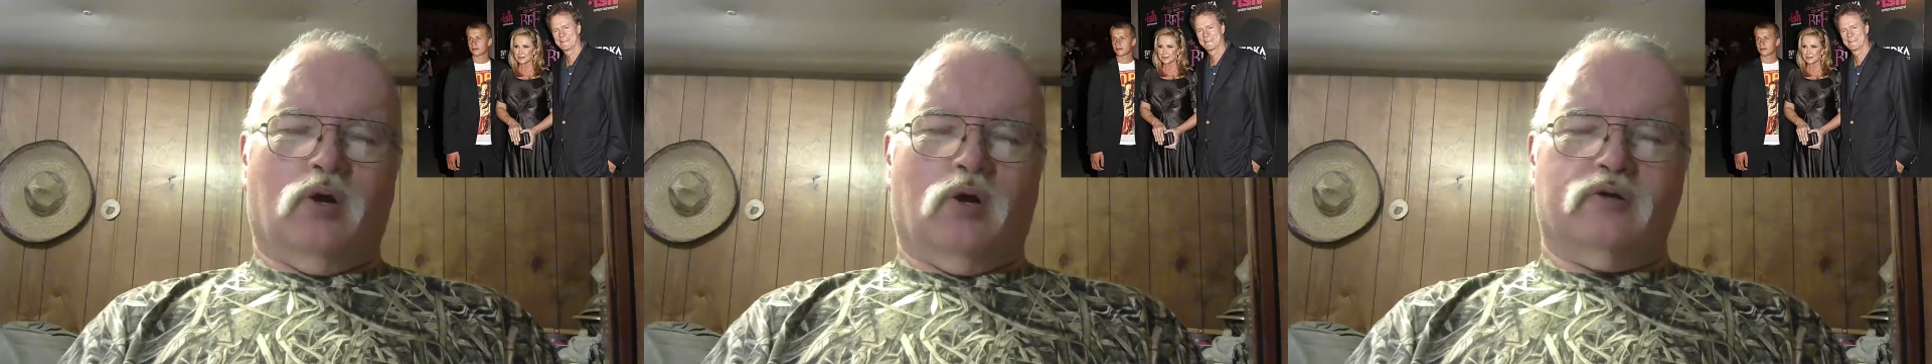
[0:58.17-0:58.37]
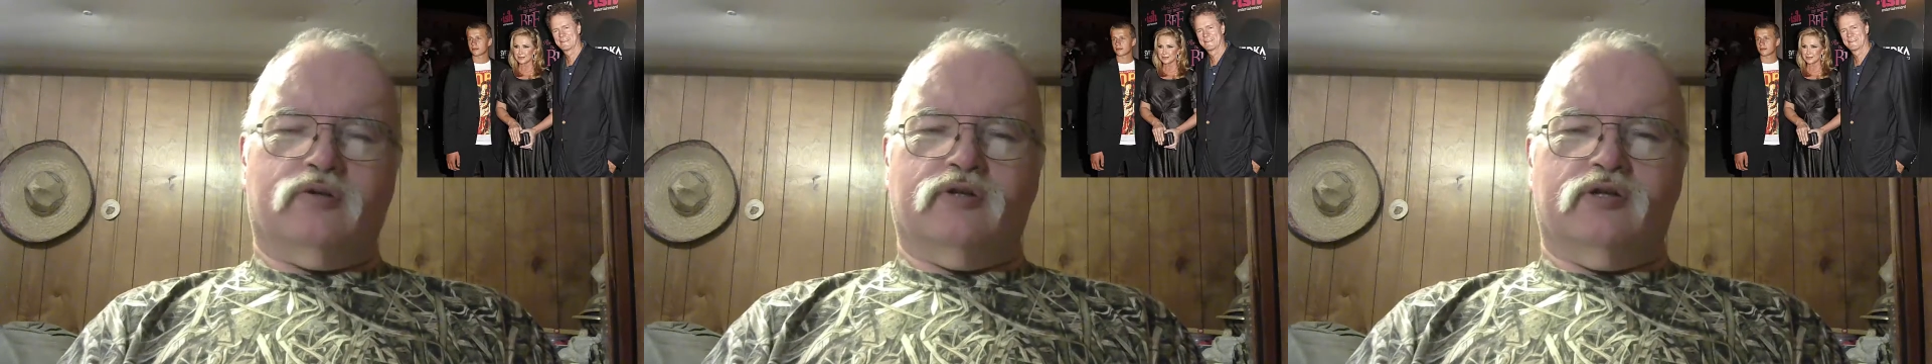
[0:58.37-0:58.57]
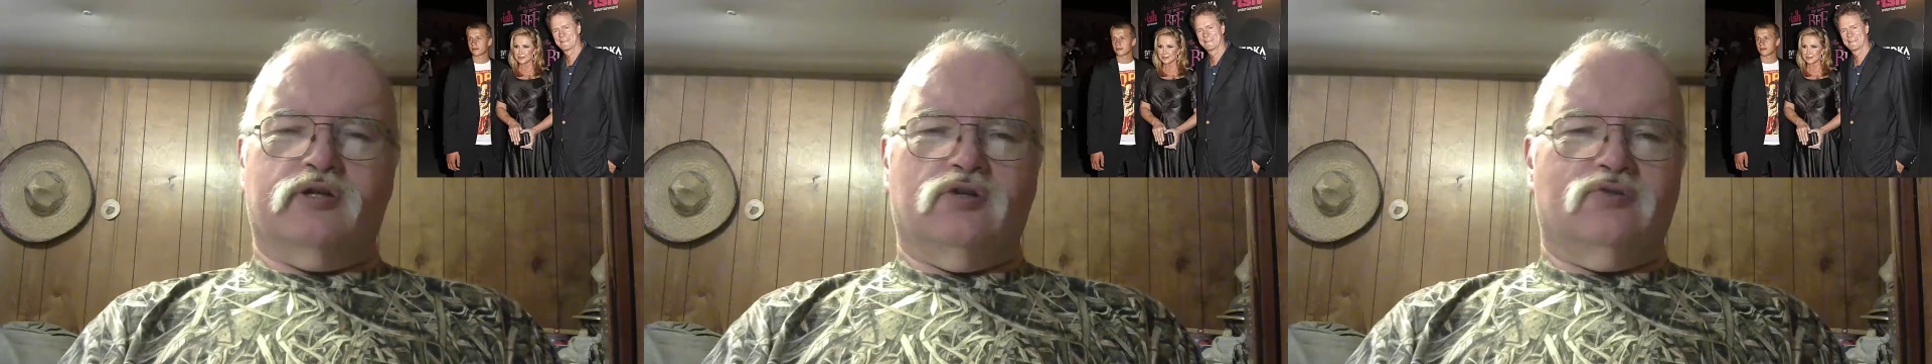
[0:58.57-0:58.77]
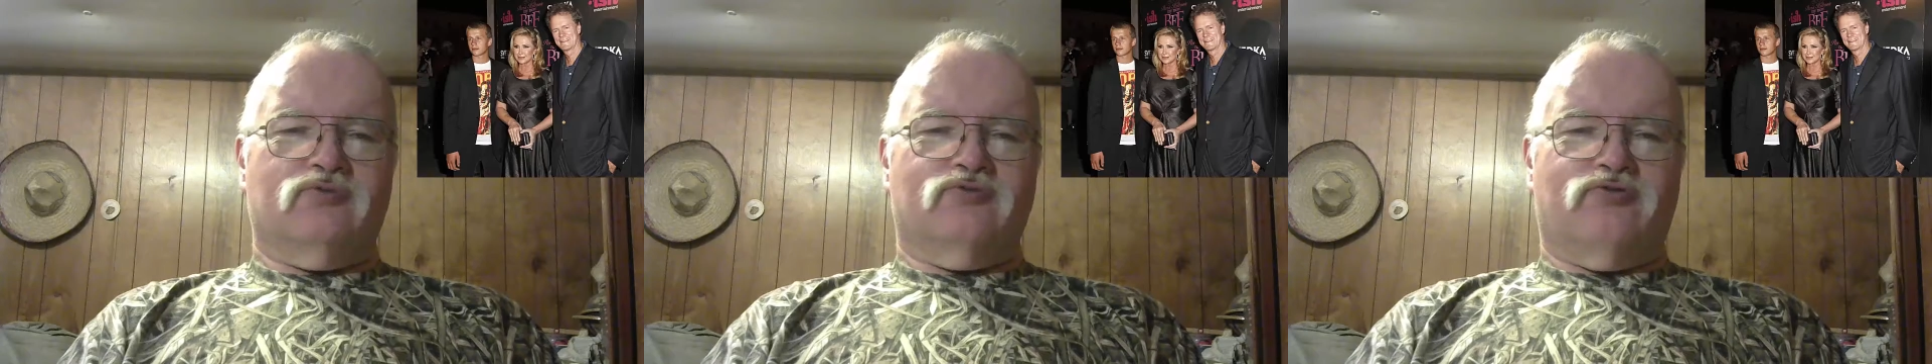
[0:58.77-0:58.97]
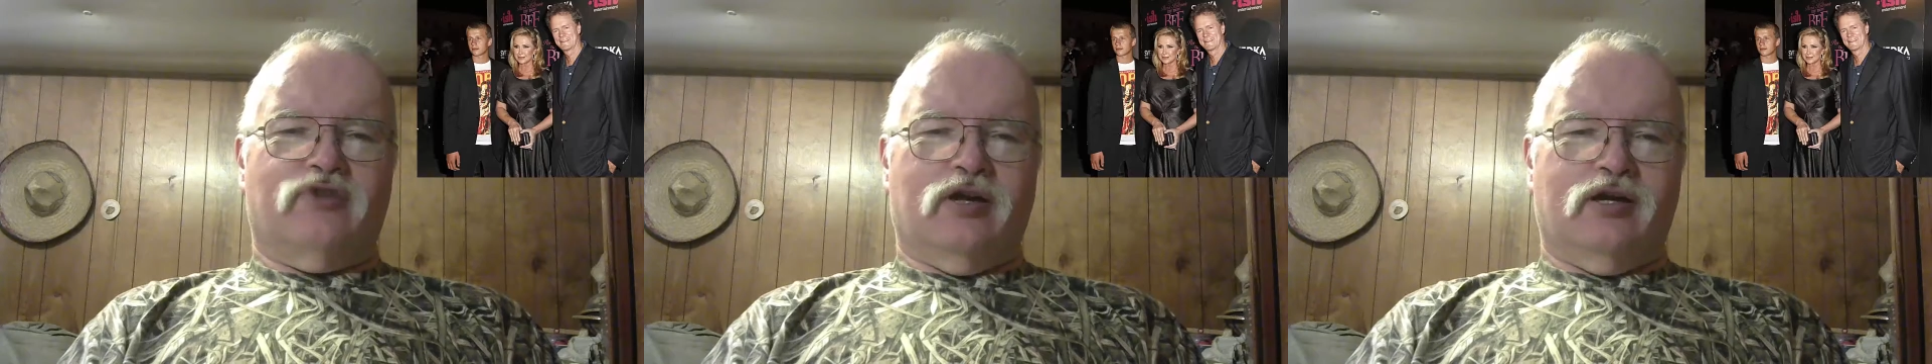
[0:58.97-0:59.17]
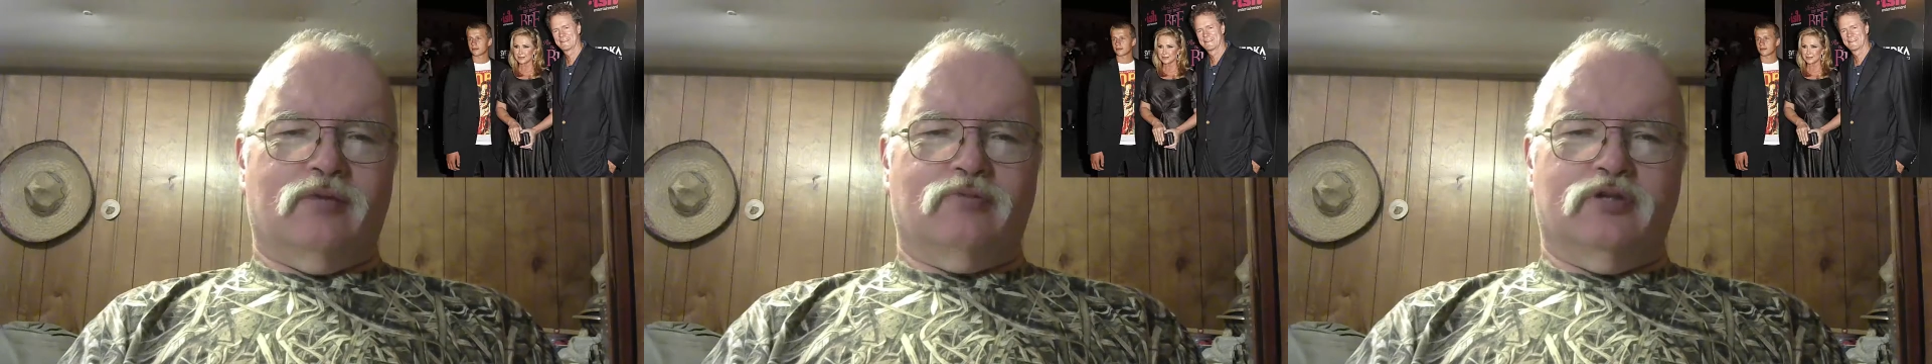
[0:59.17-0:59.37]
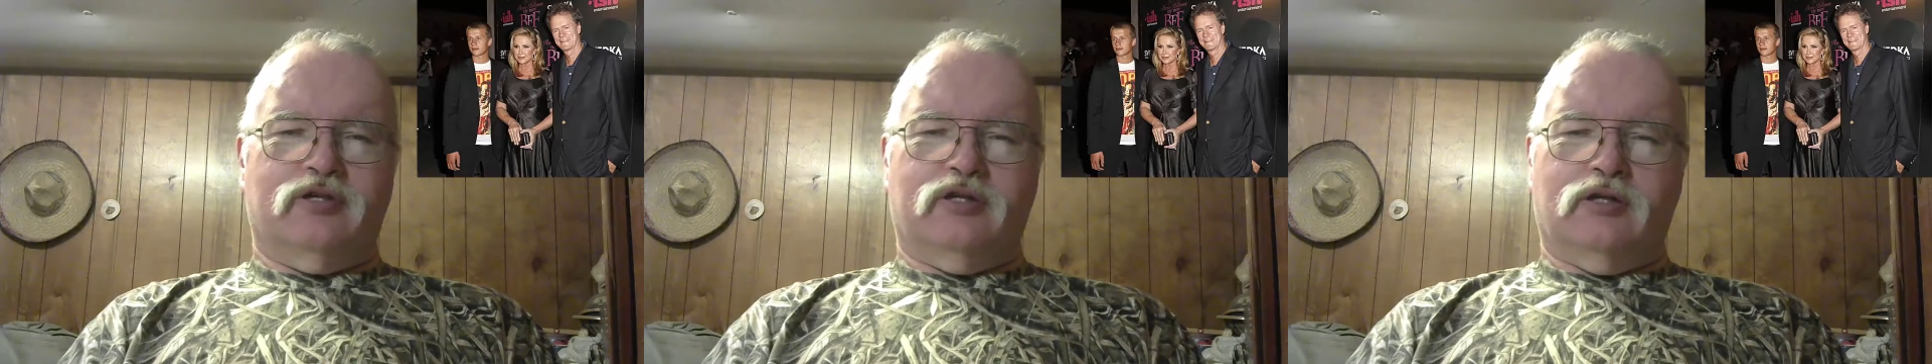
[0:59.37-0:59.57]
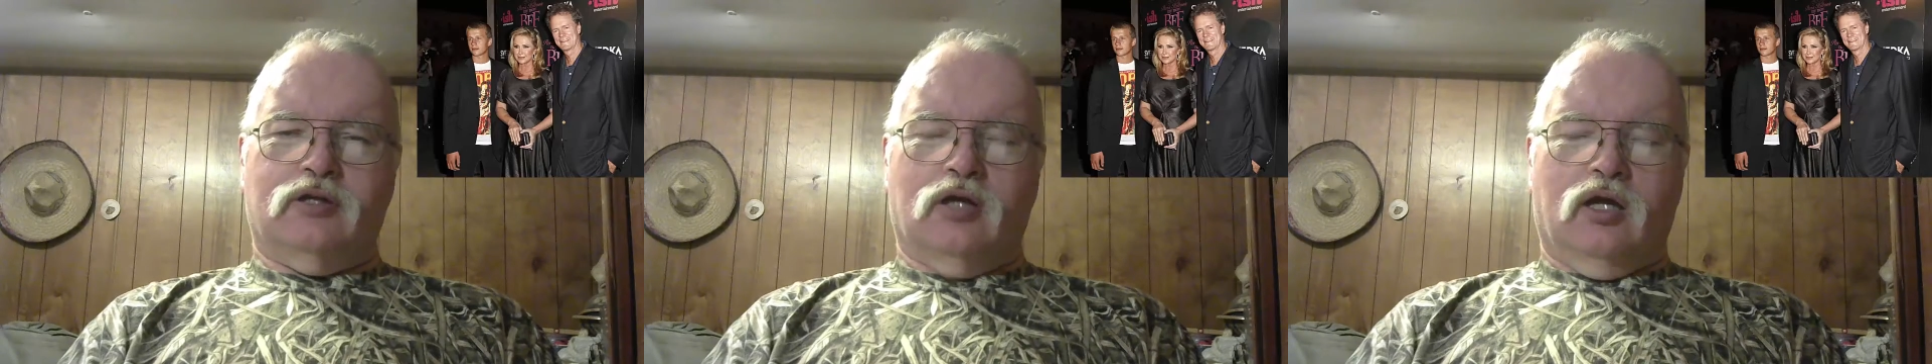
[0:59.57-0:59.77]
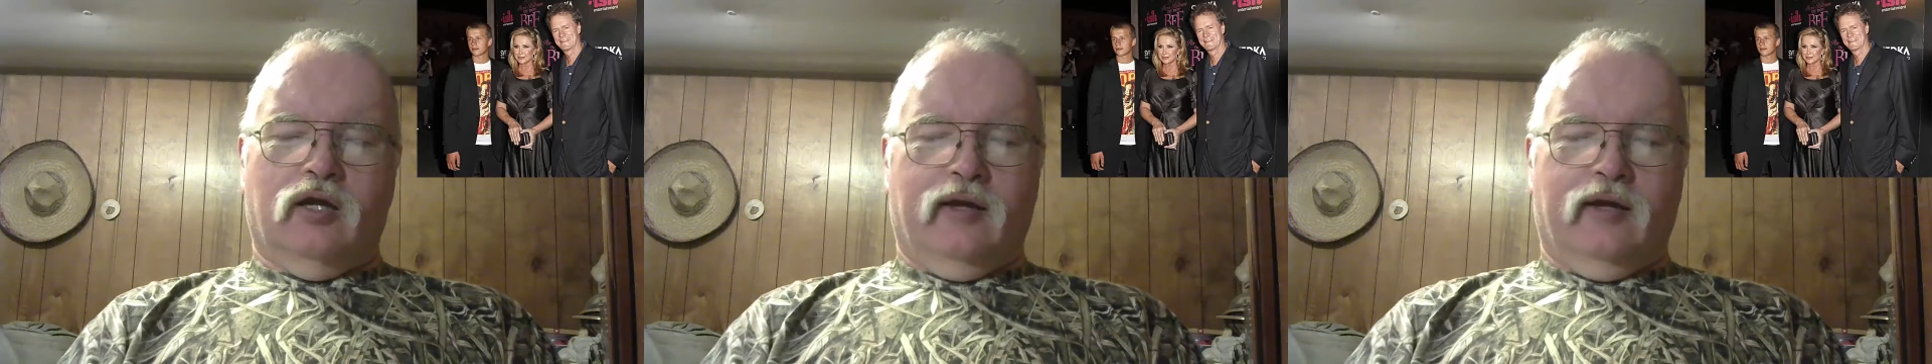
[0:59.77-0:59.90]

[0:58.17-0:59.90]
part of the Hilton family.